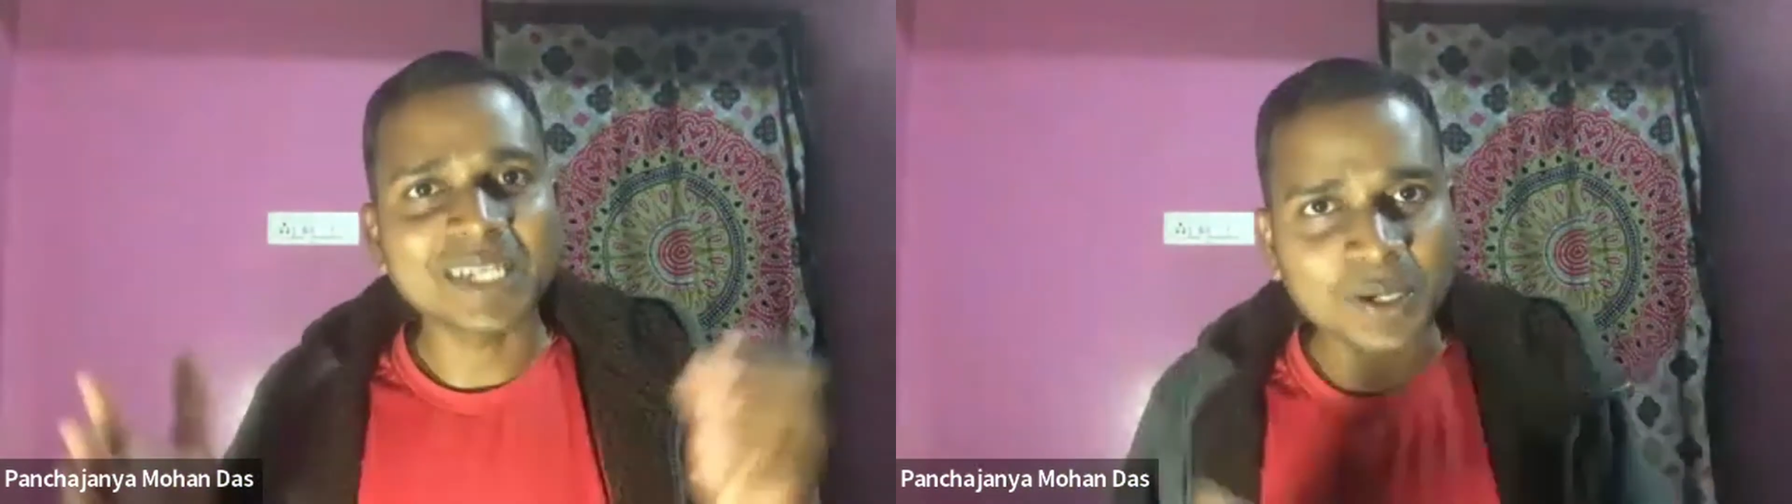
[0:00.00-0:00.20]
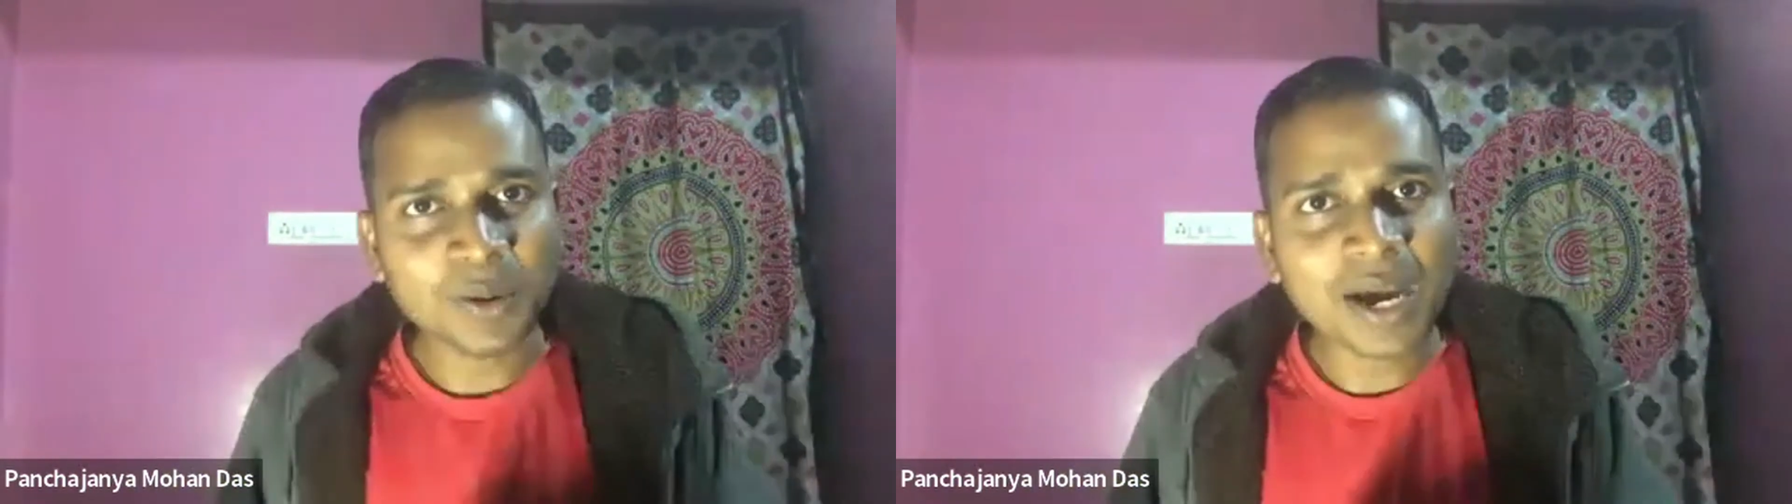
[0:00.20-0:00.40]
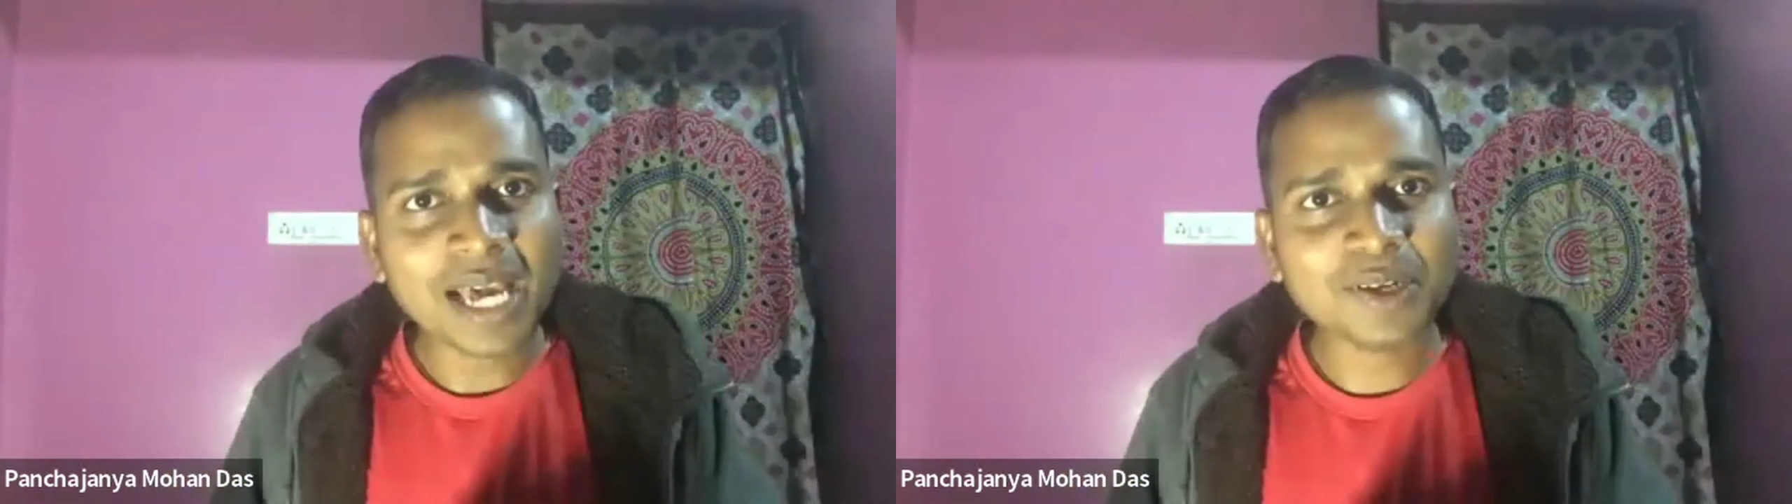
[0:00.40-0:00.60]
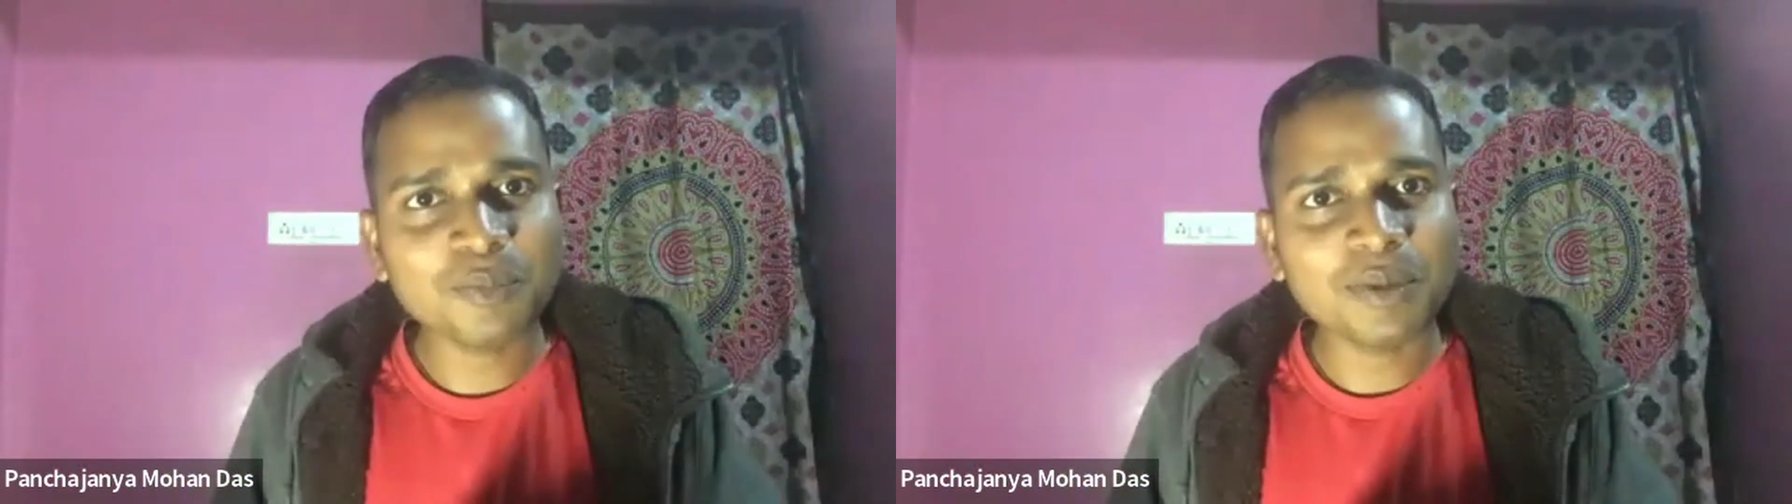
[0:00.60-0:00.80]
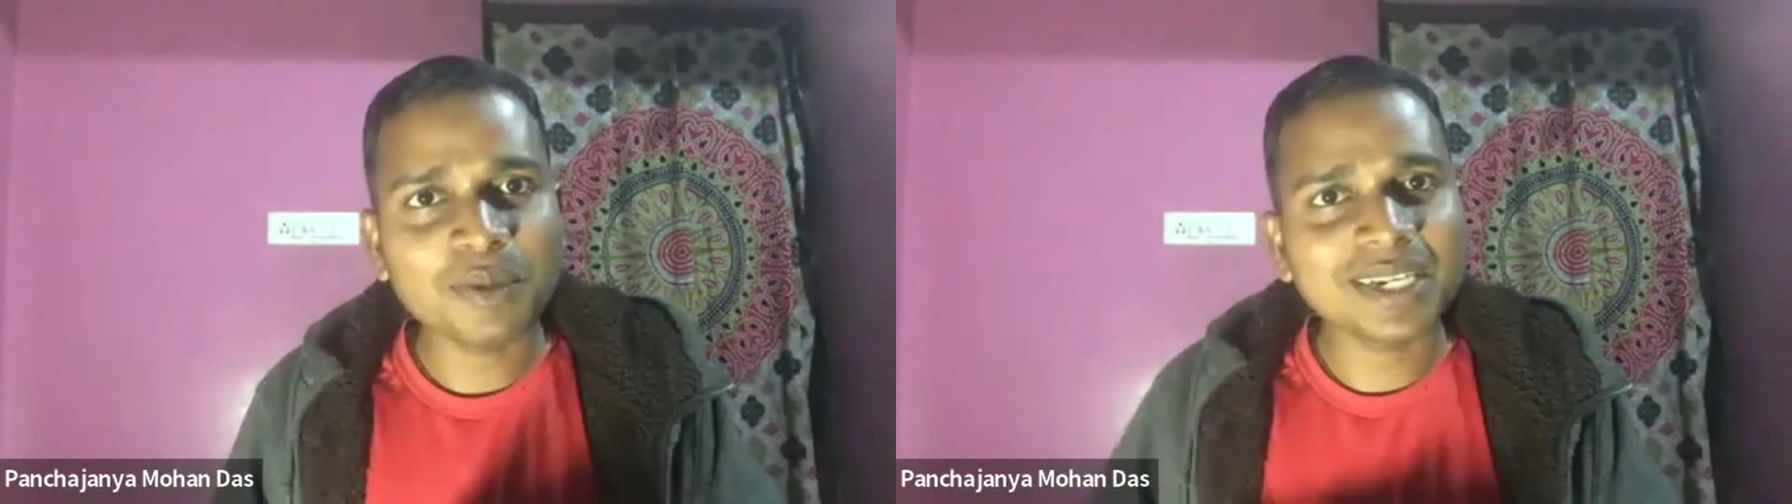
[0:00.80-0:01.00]
no
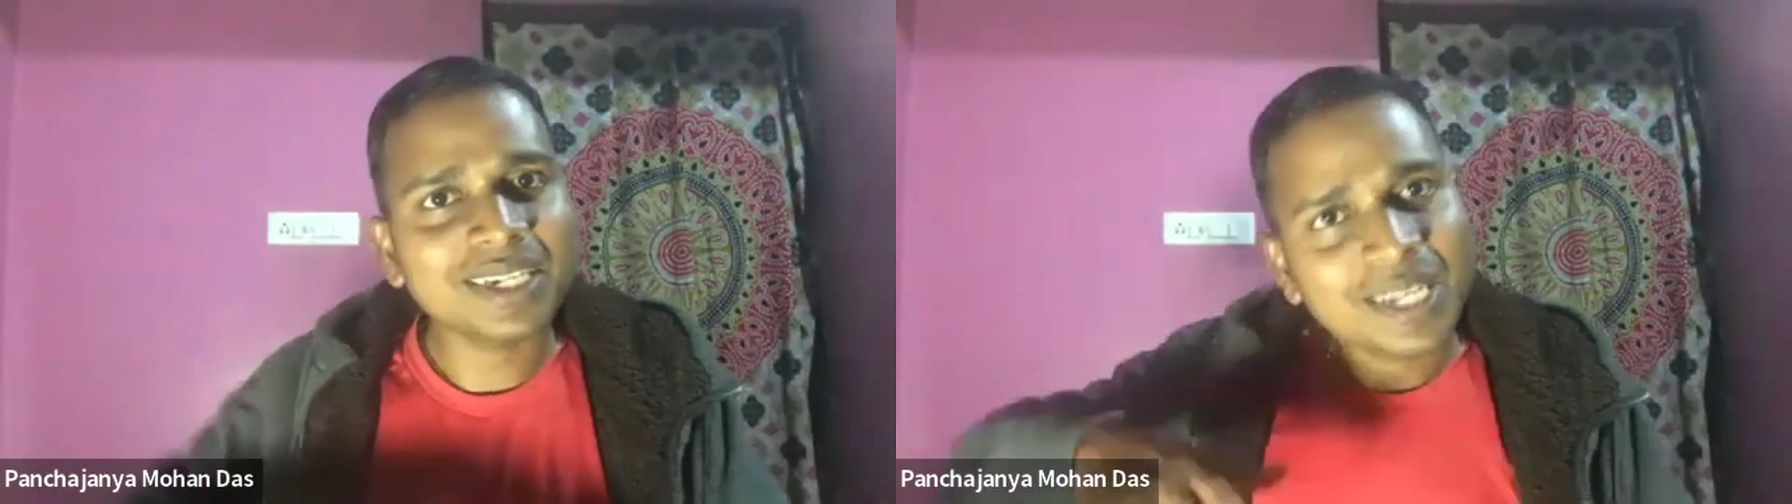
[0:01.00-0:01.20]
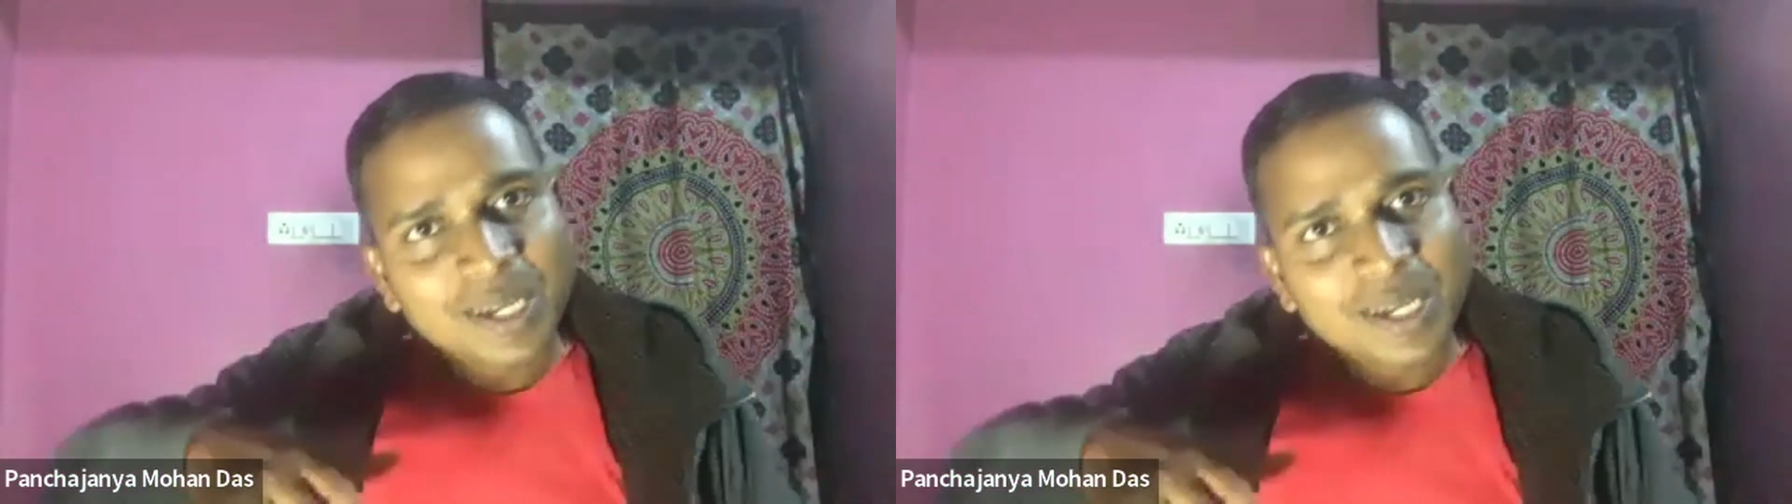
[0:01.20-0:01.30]
argument,